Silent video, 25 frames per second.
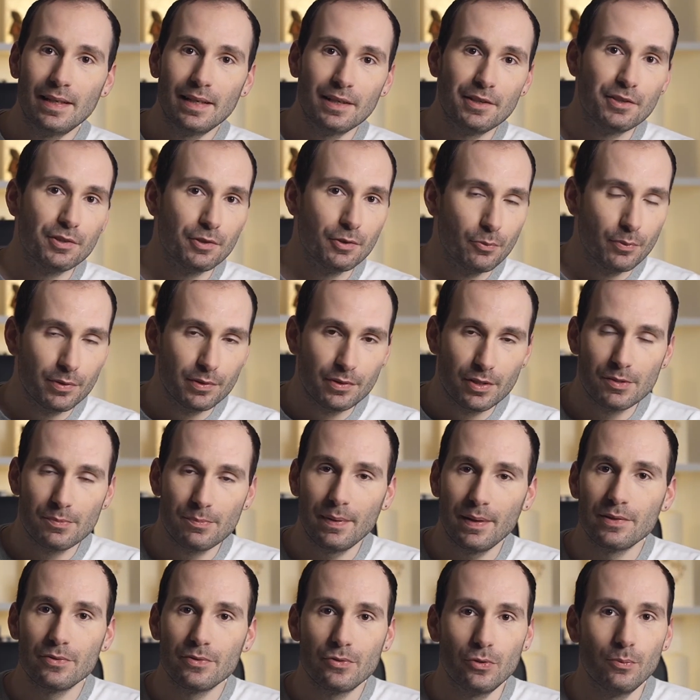and you don't want to
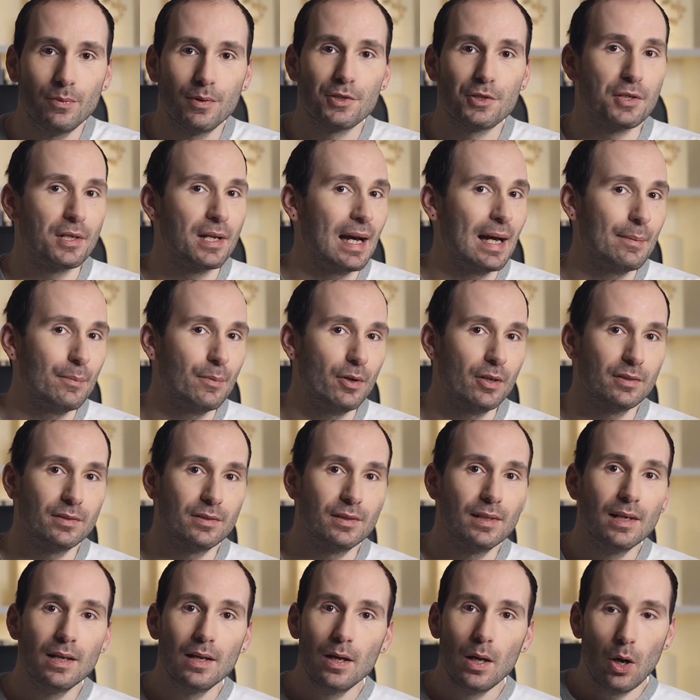spend too much time
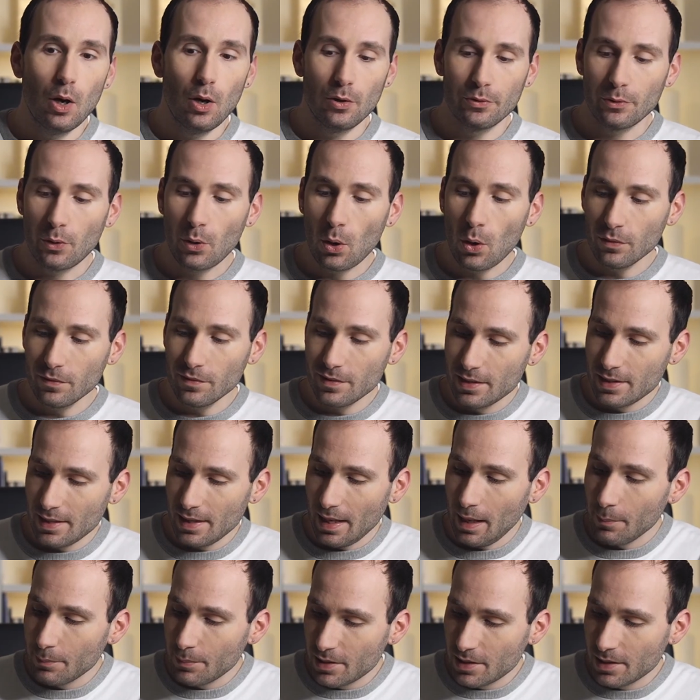on
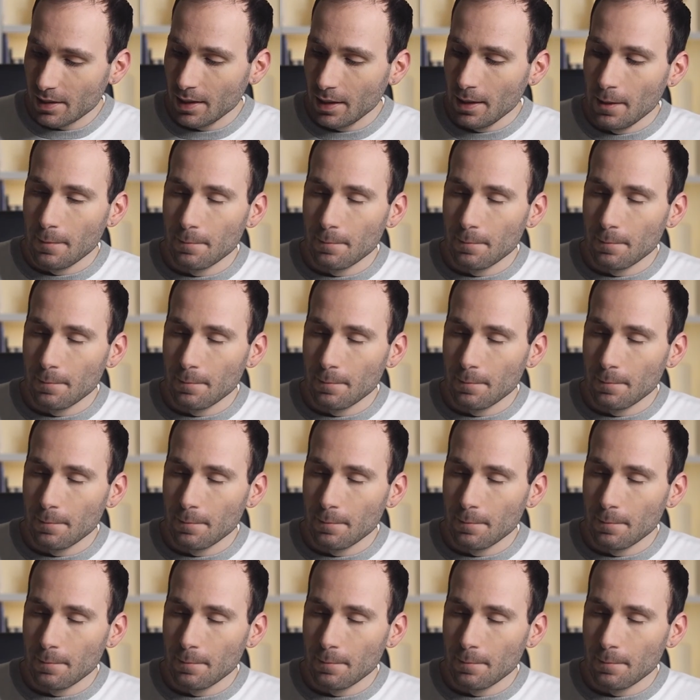concepts,